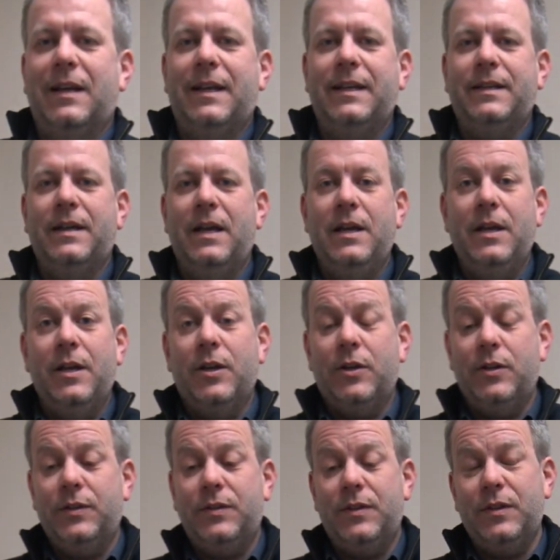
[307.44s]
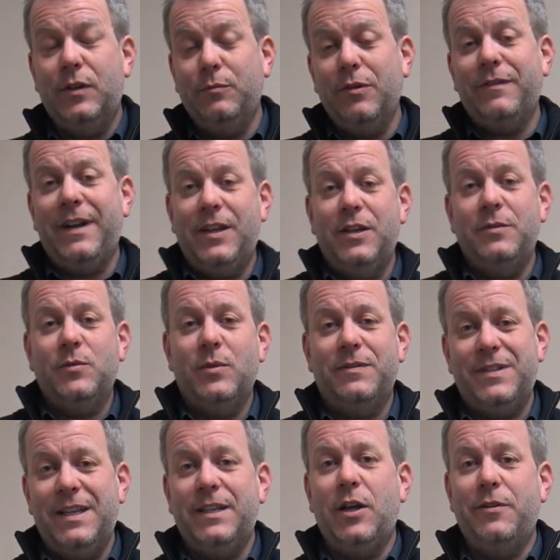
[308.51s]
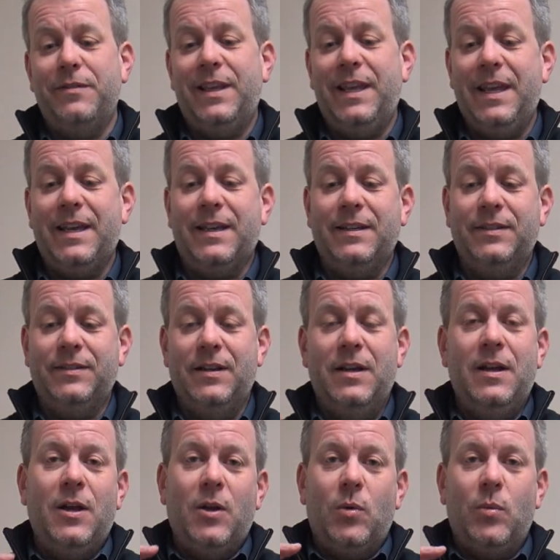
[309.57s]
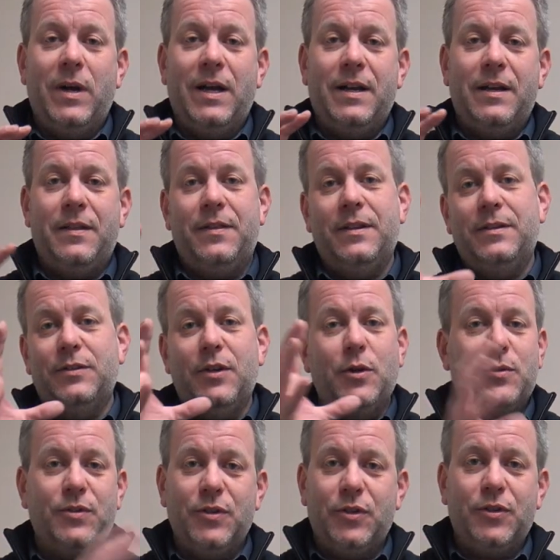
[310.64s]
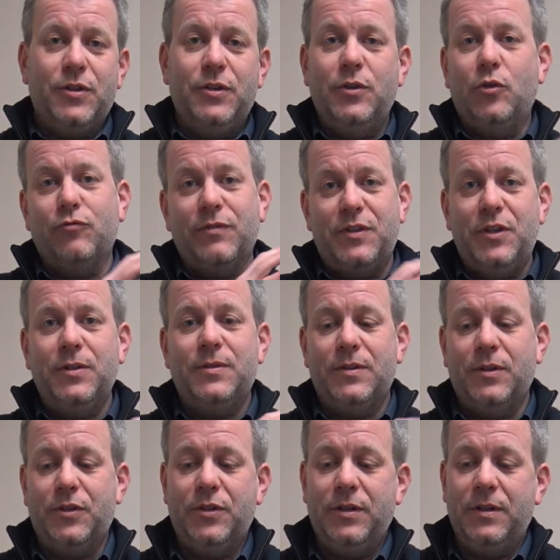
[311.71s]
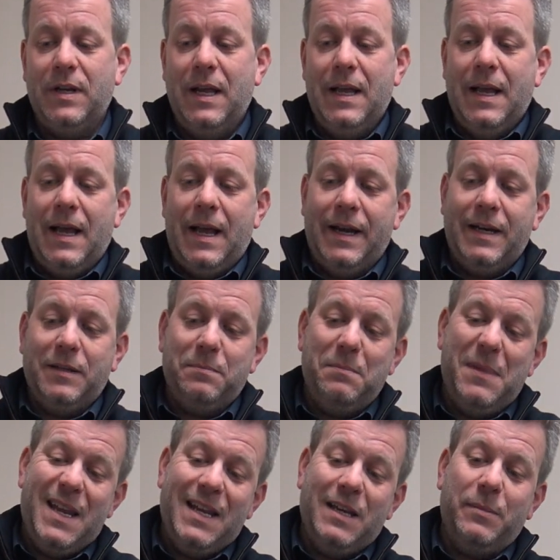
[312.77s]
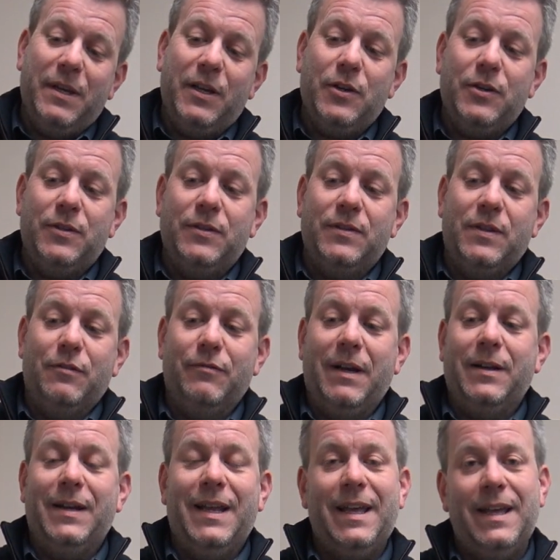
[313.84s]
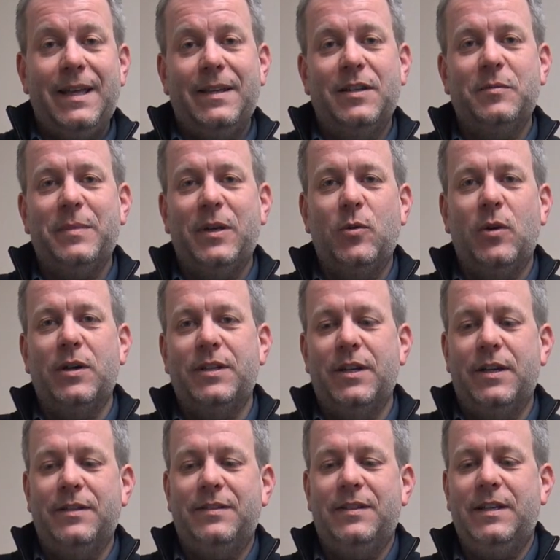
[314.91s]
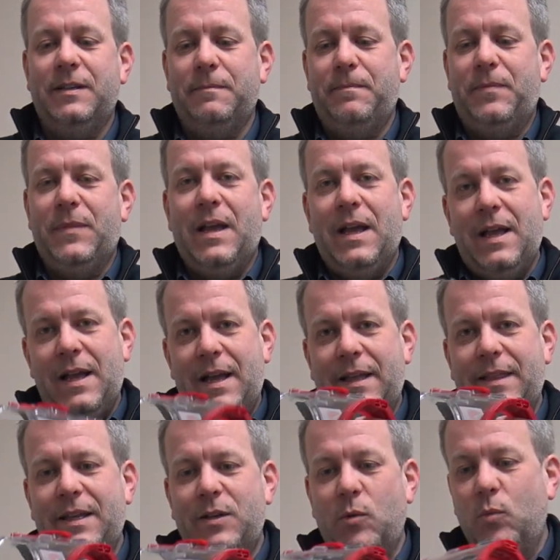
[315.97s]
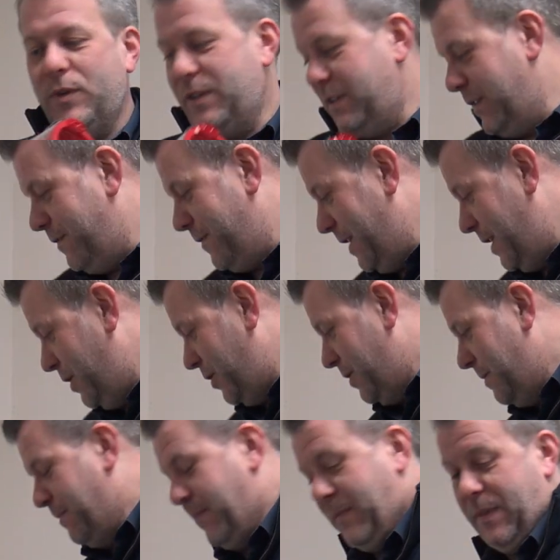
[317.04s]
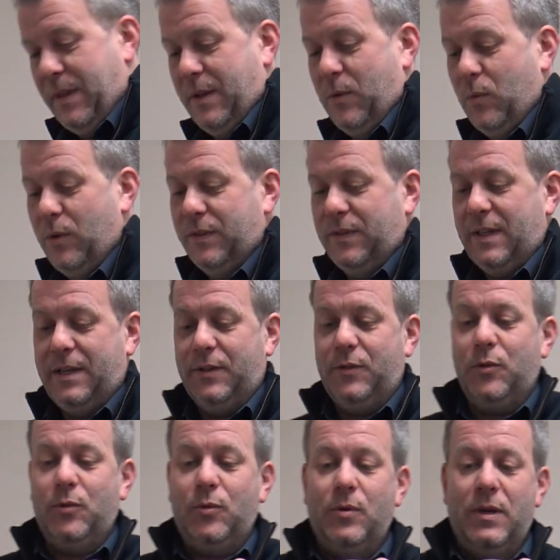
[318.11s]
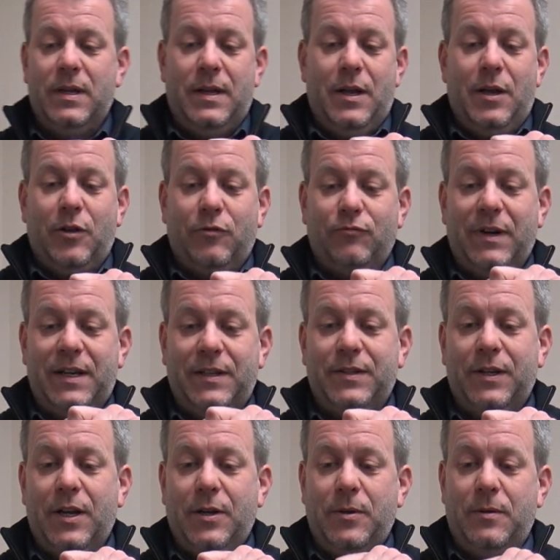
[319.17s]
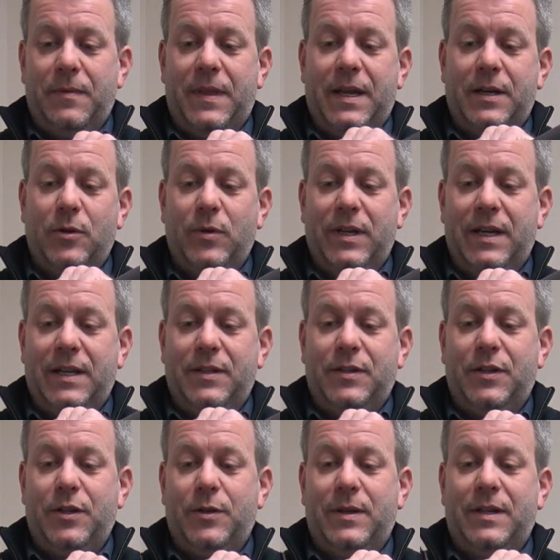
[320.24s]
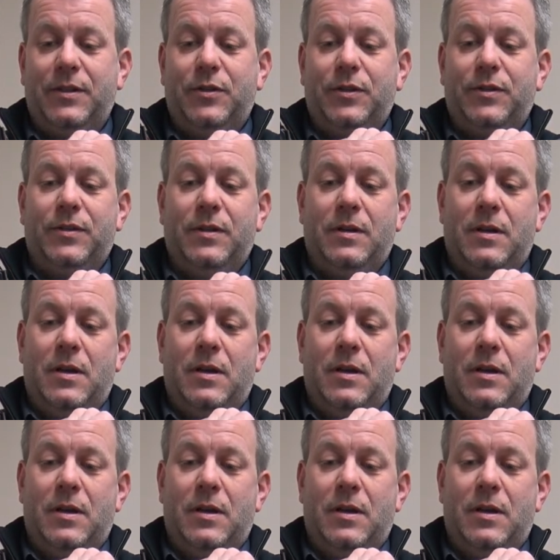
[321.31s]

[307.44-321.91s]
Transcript: clean, because the number of vacuums we've seen over the years where there's no suction or reduced suction, and it's mainly because around here has been quite dirty. And then once you've finished, once that's all ready to go, then all you need to do is just